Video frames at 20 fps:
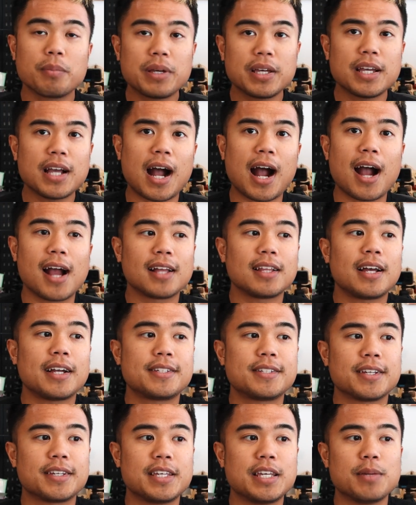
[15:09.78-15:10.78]
me, I
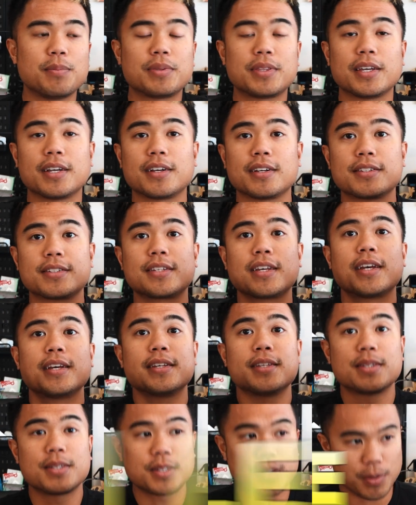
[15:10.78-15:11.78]
like to keep things
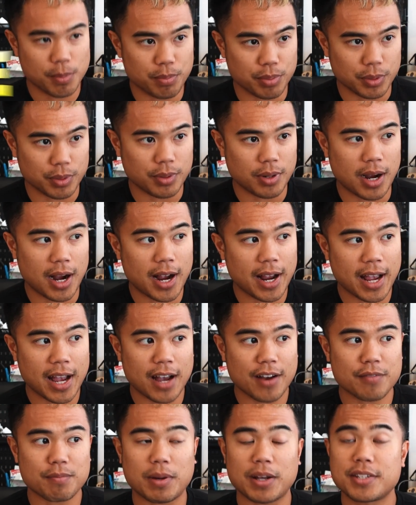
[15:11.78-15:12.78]
simple. I
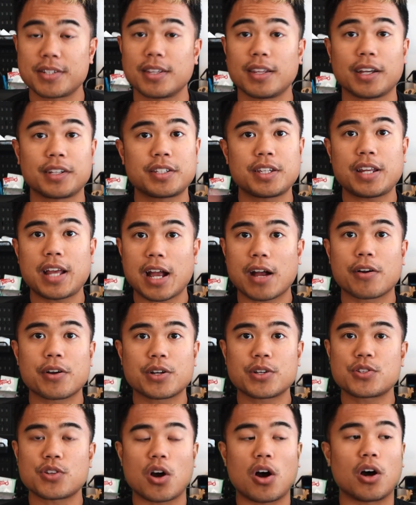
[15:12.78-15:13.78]
have my selected
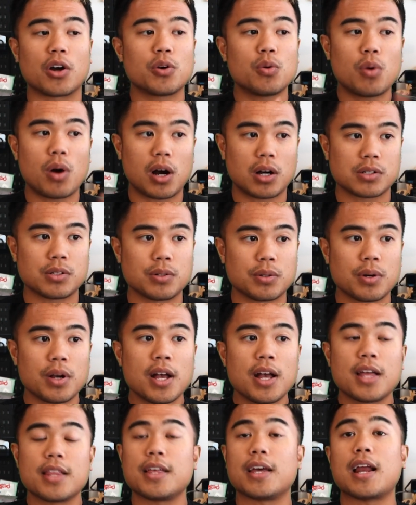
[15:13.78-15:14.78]
areas on Oahu
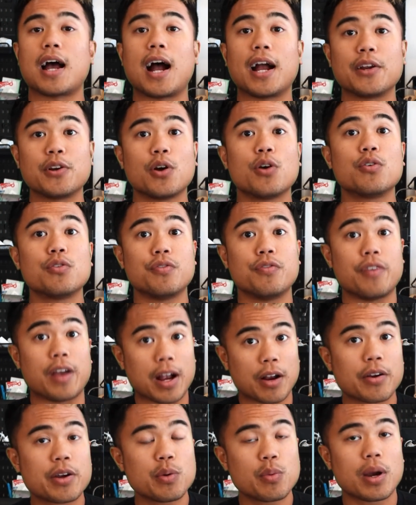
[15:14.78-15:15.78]
that I know
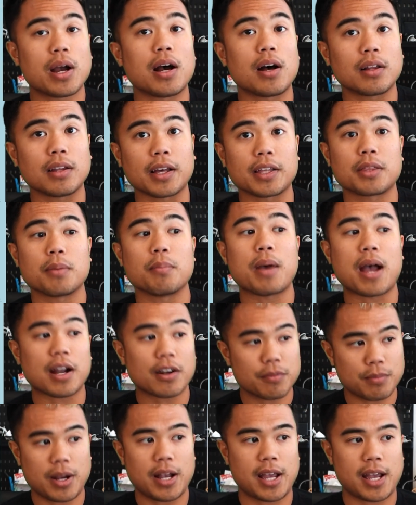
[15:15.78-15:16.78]
very well, like the
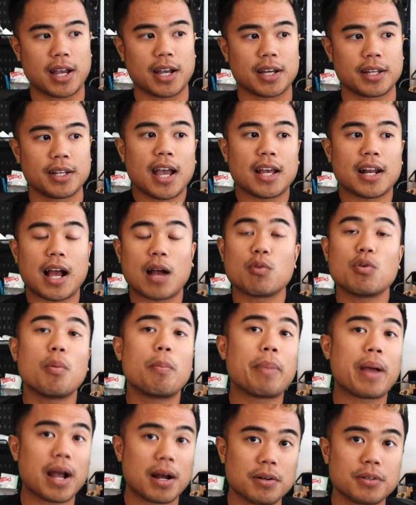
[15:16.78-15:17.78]
back of my hand, and I will
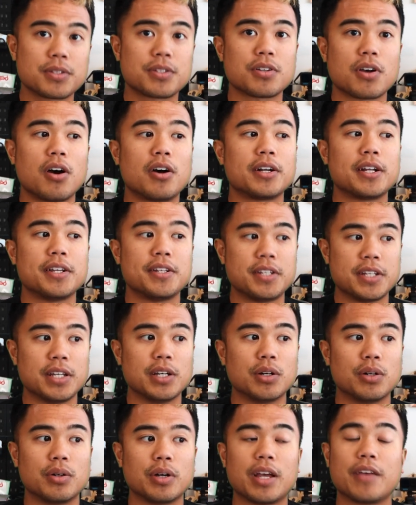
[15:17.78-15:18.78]
pounce on a
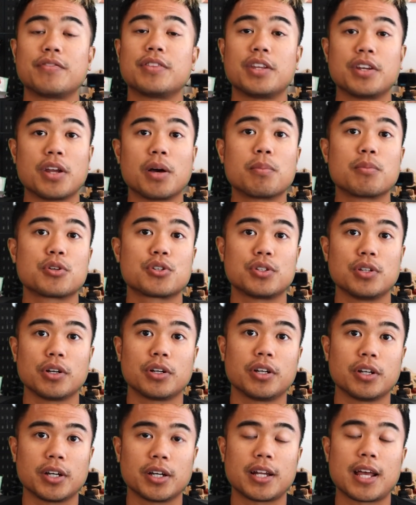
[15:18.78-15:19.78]
deal if the numbers
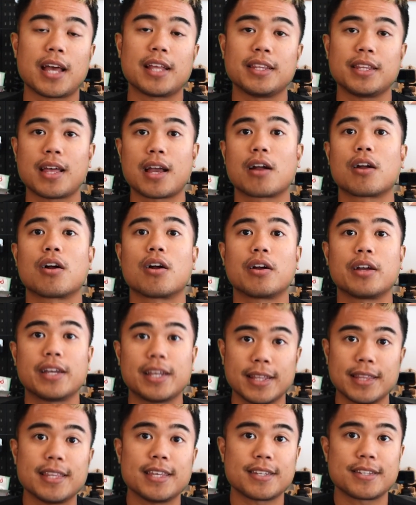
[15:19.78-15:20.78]
look good and they're
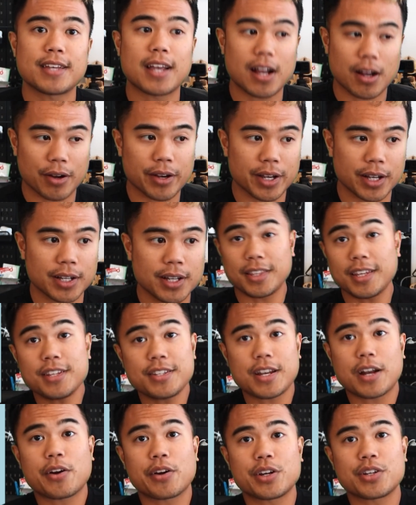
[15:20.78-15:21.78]
in this area.
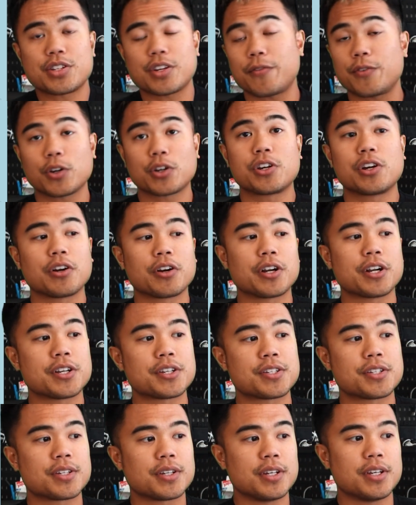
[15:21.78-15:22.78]
These areas, if you're
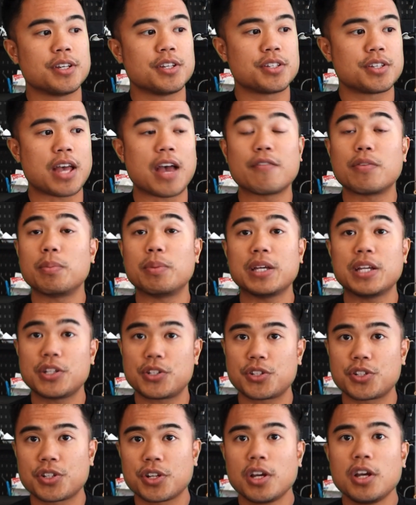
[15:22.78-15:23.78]
curious, is Ewa
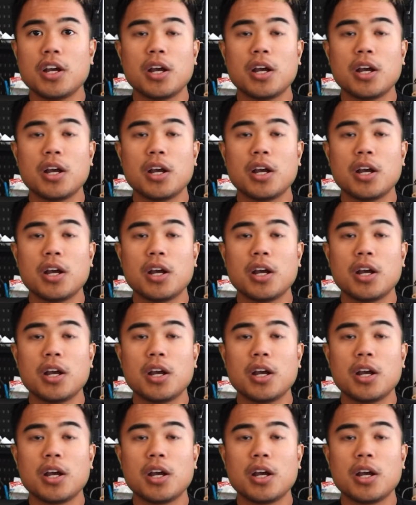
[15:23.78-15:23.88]
Beach,